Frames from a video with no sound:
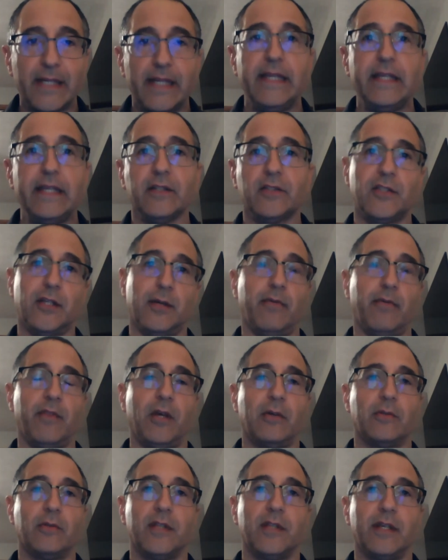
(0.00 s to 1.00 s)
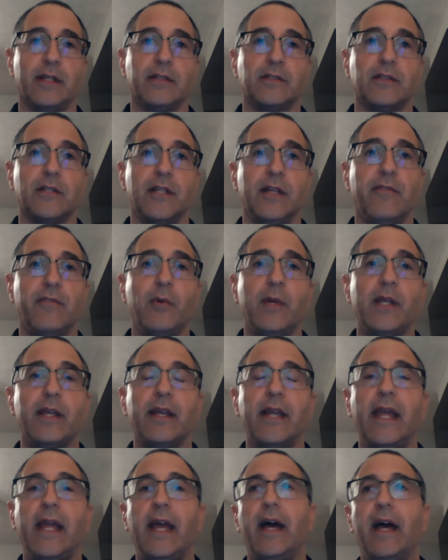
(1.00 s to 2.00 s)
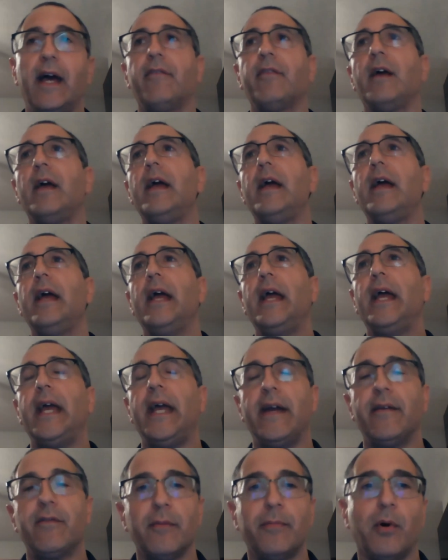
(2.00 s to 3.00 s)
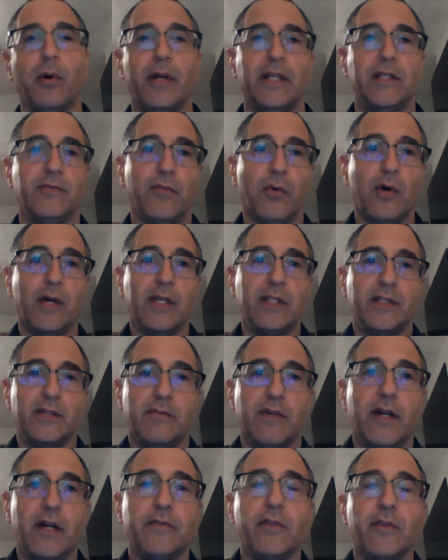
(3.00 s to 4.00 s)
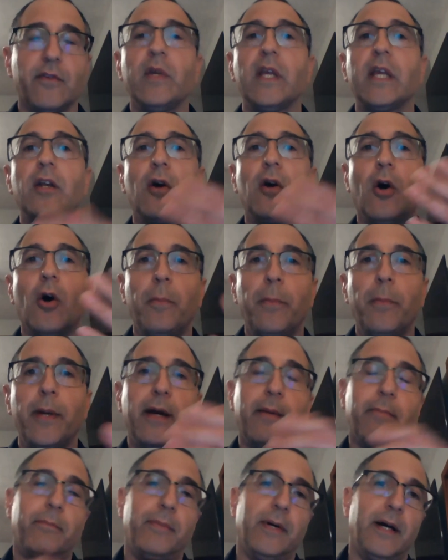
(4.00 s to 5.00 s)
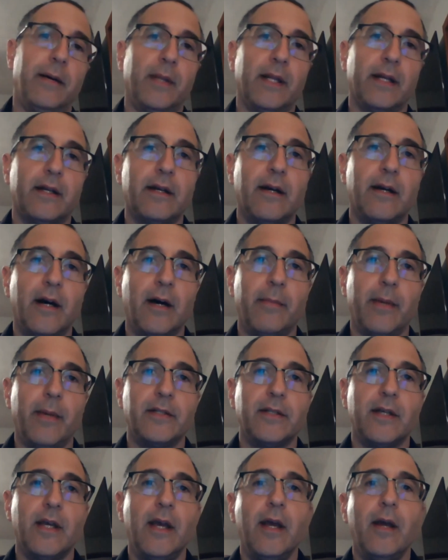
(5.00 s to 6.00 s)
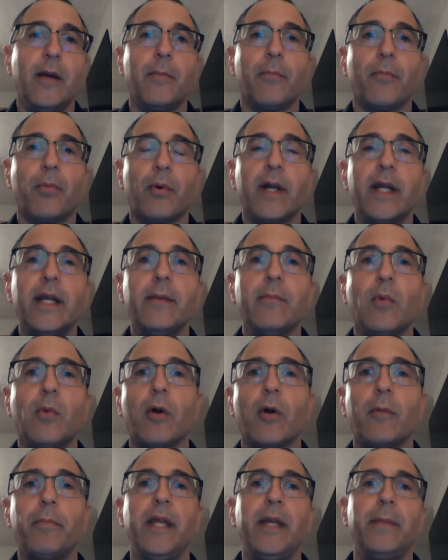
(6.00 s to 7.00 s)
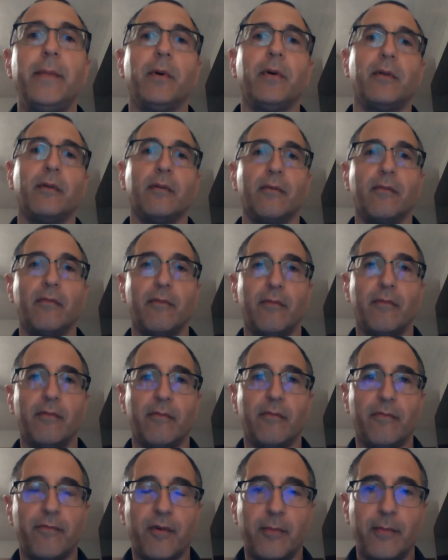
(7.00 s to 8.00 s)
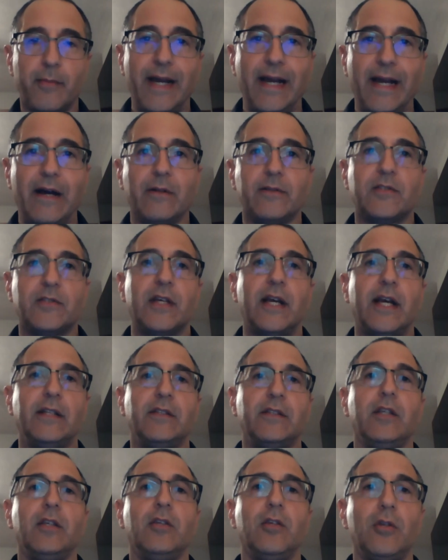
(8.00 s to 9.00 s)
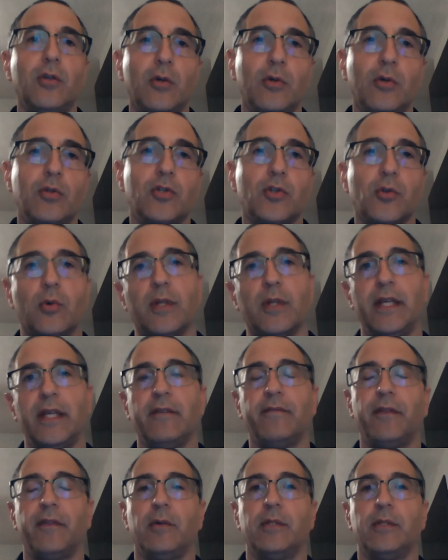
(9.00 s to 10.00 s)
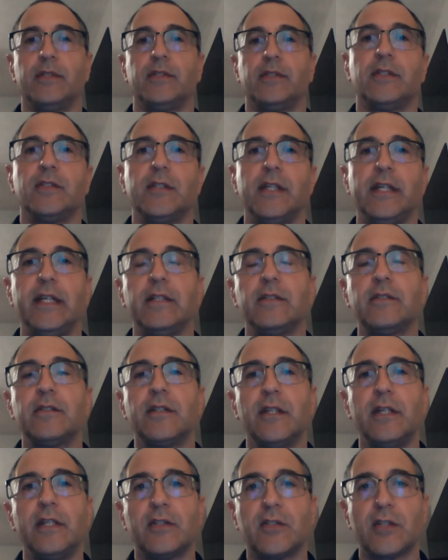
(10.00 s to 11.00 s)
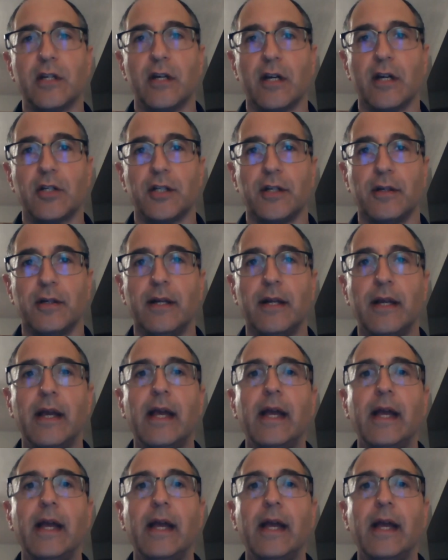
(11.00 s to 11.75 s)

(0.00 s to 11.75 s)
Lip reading: heal some of those things. If we can have everybody's voice involved, if we can open up public comment, bring more people from outside the usual influences into the discussion,